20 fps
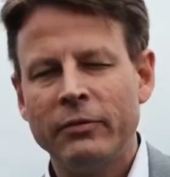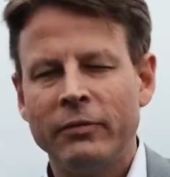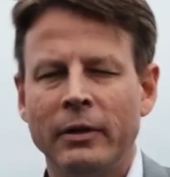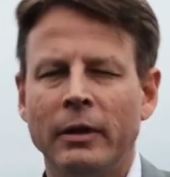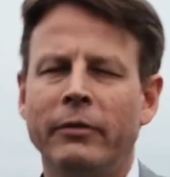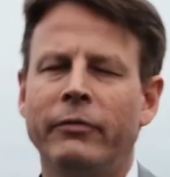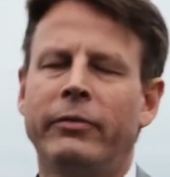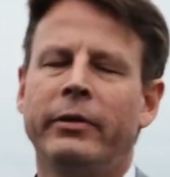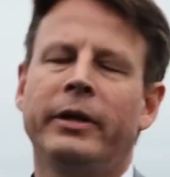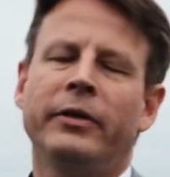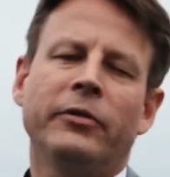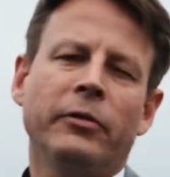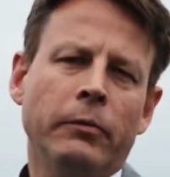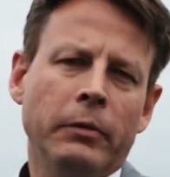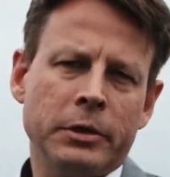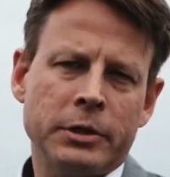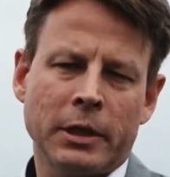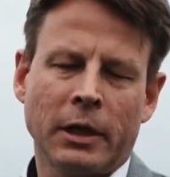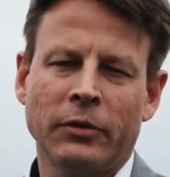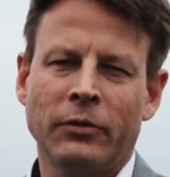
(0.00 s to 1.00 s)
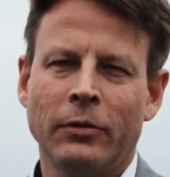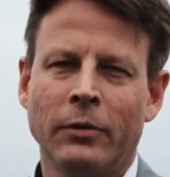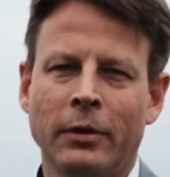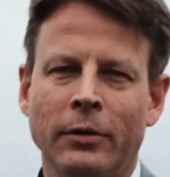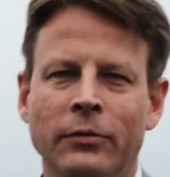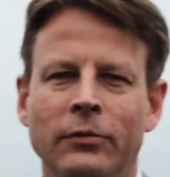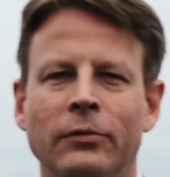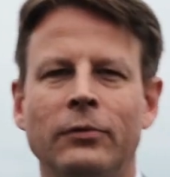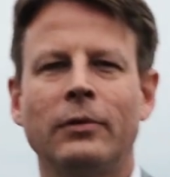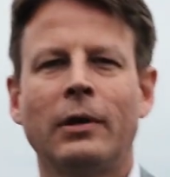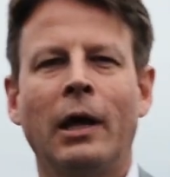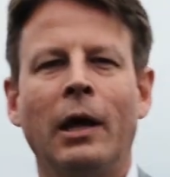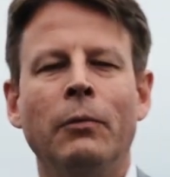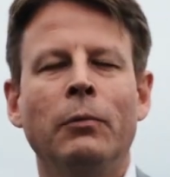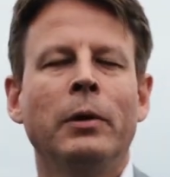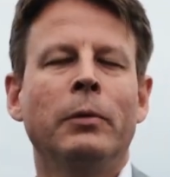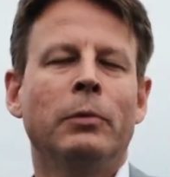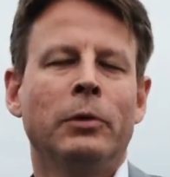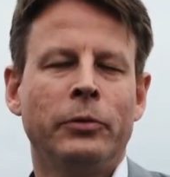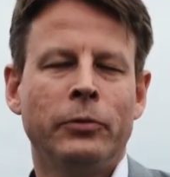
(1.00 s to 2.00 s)
feel free to reach out to us, and
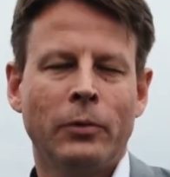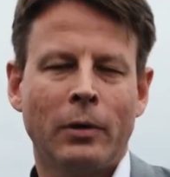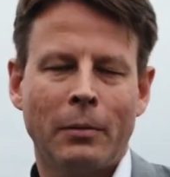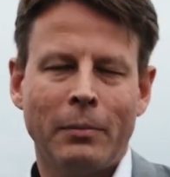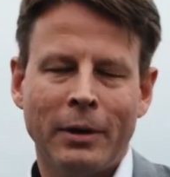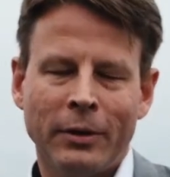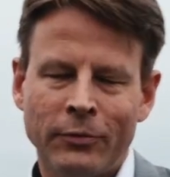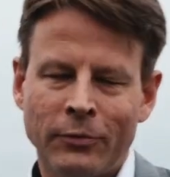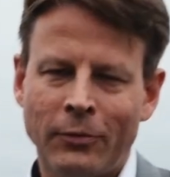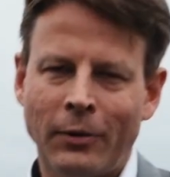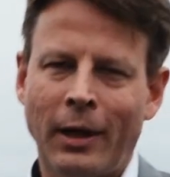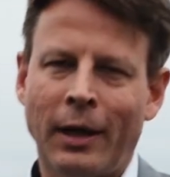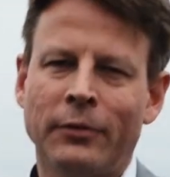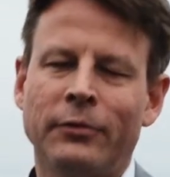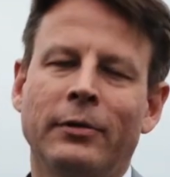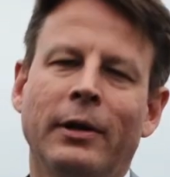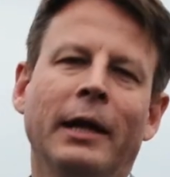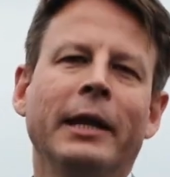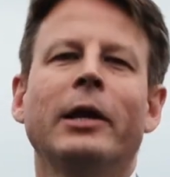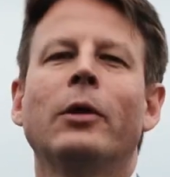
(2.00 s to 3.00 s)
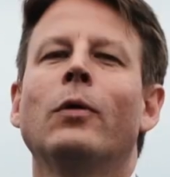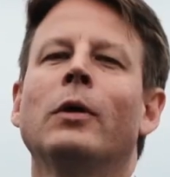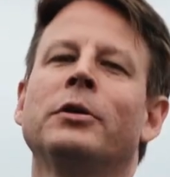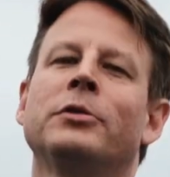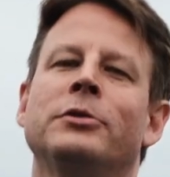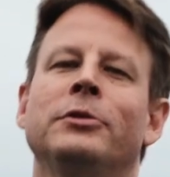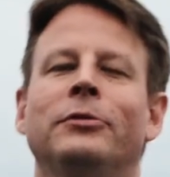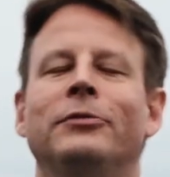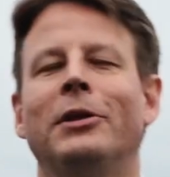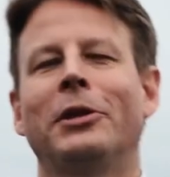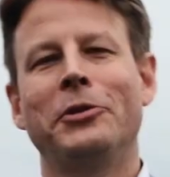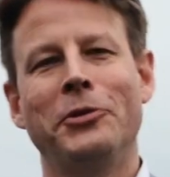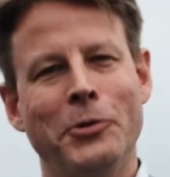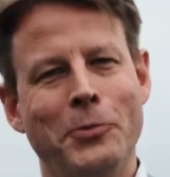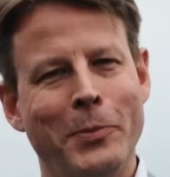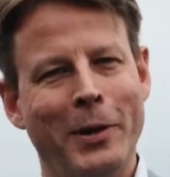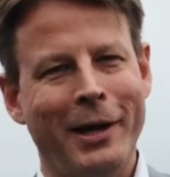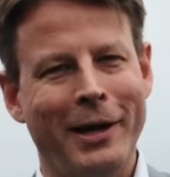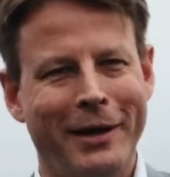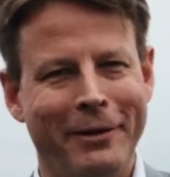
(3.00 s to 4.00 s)
we will do our best to answer any questions that you
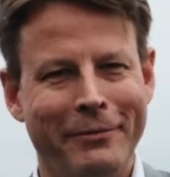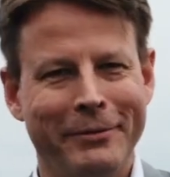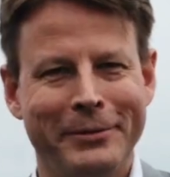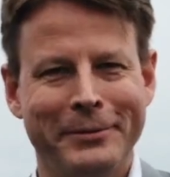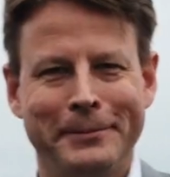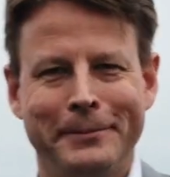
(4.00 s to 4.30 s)
may have.